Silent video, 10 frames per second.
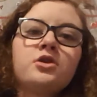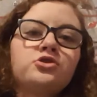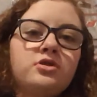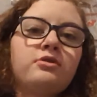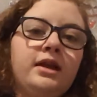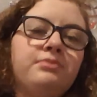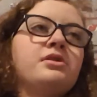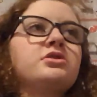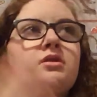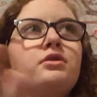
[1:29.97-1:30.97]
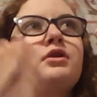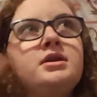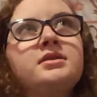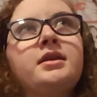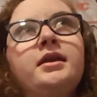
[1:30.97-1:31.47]
during the Great Depression, the
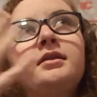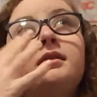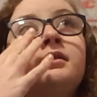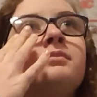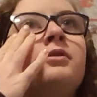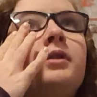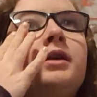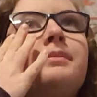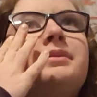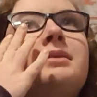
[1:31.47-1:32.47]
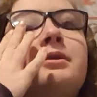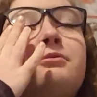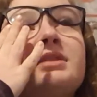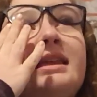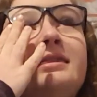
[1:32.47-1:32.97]
30s. Like, the polio epidemic
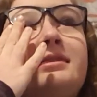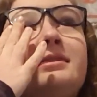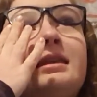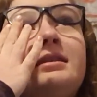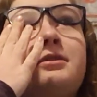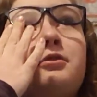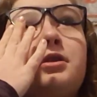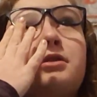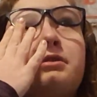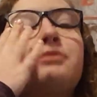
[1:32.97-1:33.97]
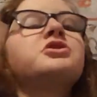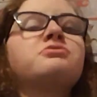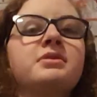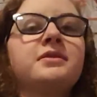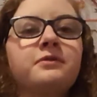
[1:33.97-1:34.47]
was, I think, 33, which is
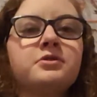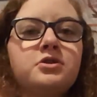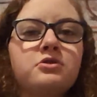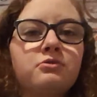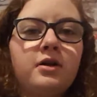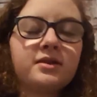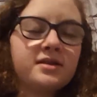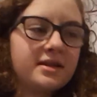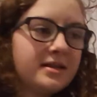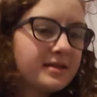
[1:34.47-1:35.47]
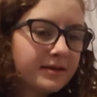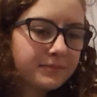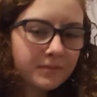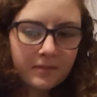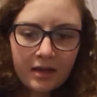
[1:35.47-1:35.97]
when the first year of the Waltons is.
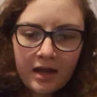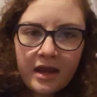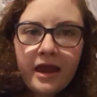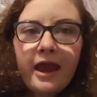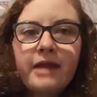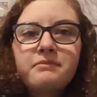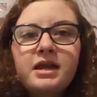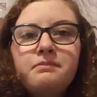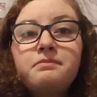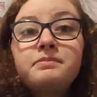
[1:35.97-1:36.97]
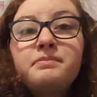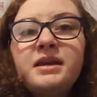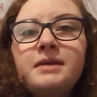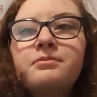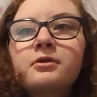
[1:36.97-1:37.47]
And many
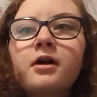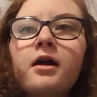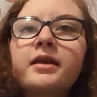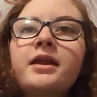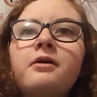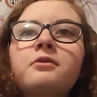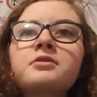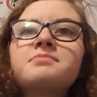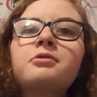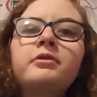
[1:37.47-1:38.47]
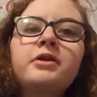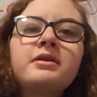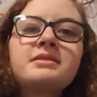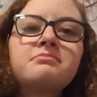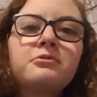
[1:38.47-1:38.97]
people got it. Now, of course, polio
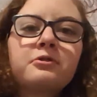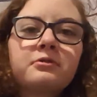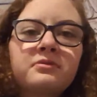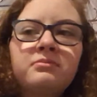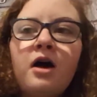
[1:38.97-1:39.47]
is more